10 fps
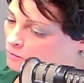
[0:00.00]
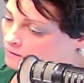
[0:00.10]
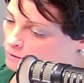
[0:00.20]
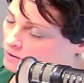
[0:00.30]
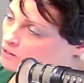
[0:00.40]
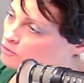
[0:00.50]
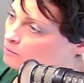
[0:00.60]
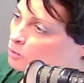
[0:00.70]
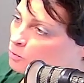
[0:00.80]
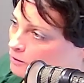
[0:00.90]
But if you pick your
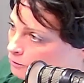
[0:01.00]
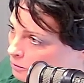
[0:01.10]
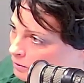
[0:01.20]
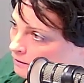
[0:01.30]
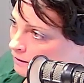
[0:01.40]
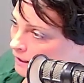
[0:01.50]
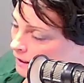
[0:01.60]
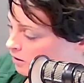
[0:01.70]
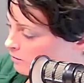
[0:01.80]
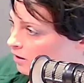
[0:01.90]
number 1 group,
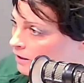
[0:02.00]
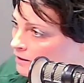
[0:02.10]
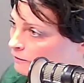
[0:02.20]
put them all on